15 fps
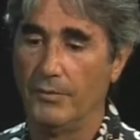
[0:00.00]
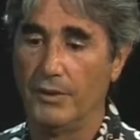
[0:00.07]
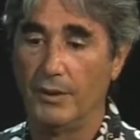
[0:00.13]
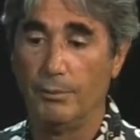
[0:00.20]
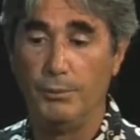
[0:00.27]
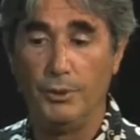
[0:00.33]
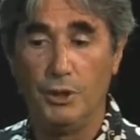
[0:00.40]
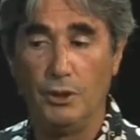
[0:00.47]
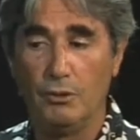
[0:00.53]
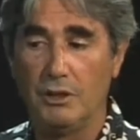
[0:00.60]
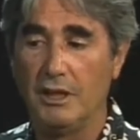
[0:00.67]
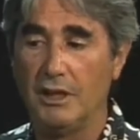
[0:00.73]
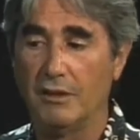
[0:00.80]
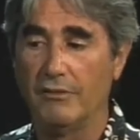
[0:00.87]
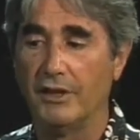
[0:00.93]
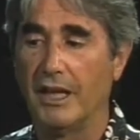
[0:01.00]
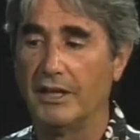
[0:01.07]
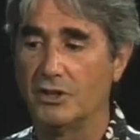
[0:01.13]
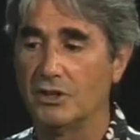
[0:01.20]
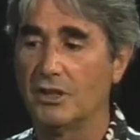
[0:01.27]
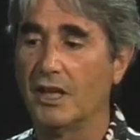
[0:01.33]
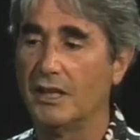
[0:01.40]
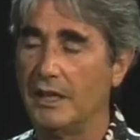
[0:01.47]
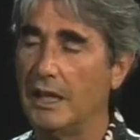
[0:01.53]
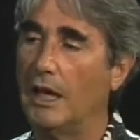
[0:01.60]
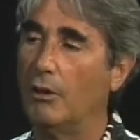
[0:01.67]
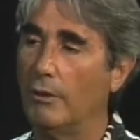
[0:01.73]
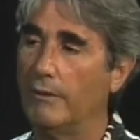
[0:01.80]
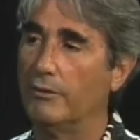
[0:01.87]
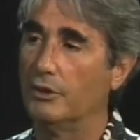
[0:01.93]
The beauty of that study,
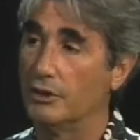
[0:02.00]
however,